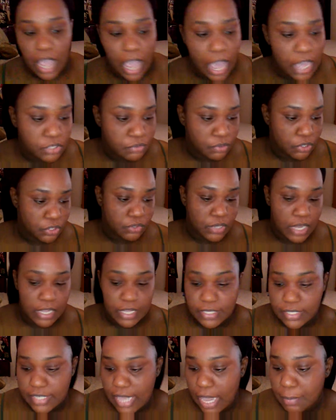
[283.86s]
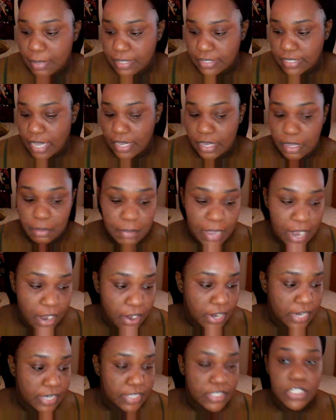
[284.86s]
I just want to do like a side-by-side
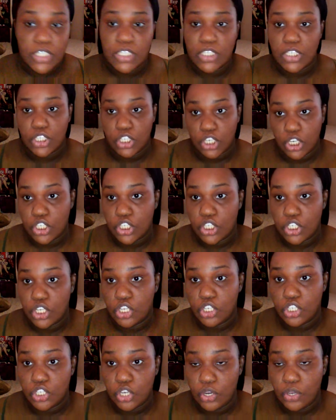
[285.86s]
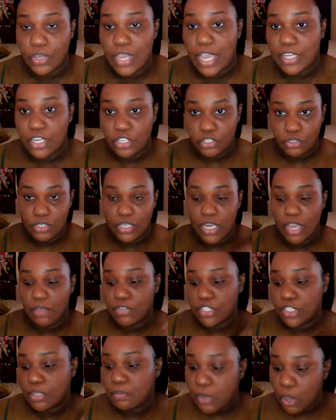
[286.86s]
comparison just to show you guys that you're
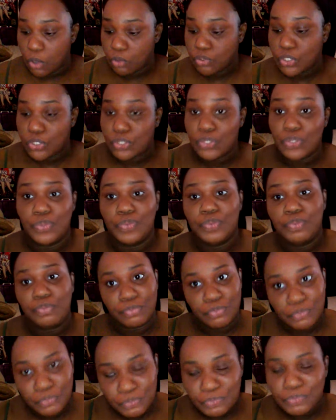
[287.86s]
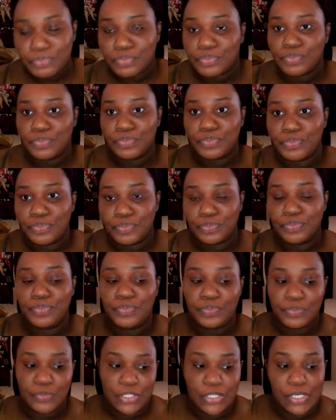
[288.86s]
never supposed to,
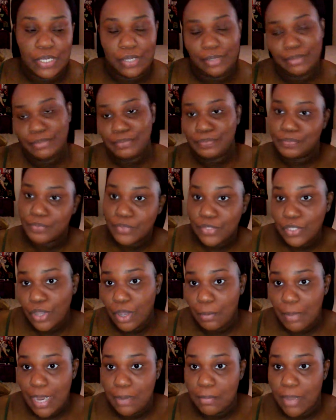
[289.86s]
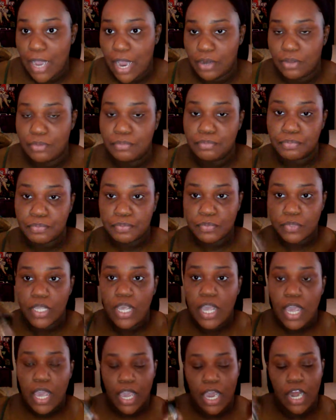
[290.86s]
go by the bottom.
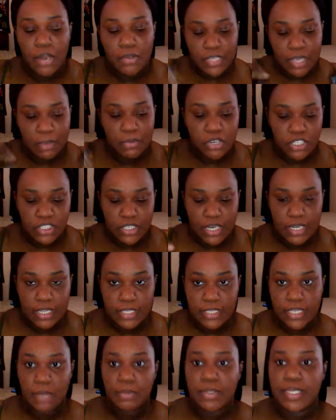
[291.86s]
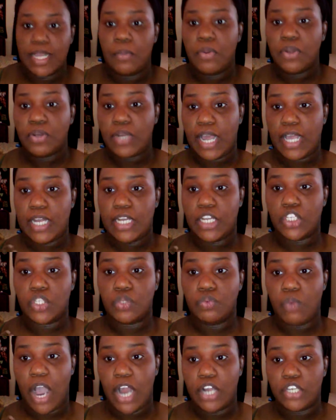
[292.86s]
So I'm going to shake these up because I want to do like a little
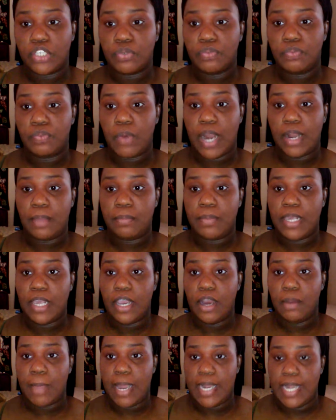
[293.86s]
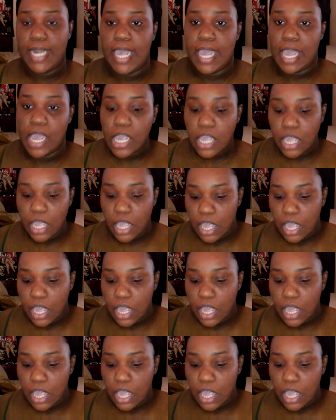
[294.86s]
swatch right up in here on my neck